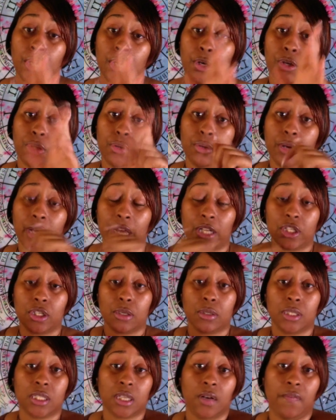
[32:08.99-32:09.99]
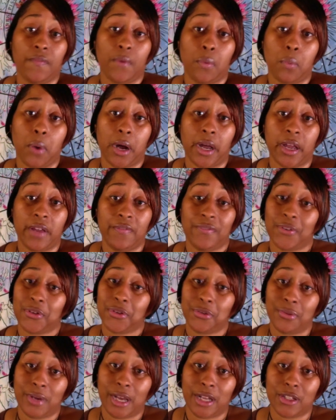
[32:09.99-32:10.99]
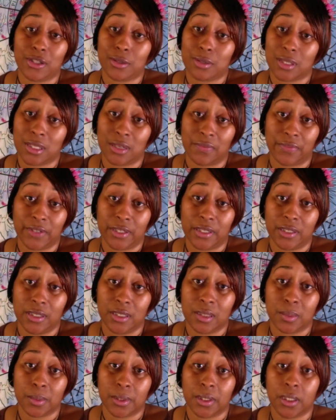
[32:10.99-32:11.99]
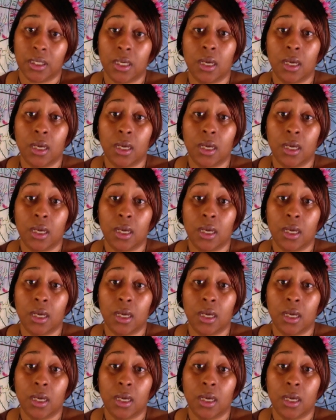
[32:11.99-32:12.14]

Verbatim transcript: You got yourself a wife or you got yourself a husband.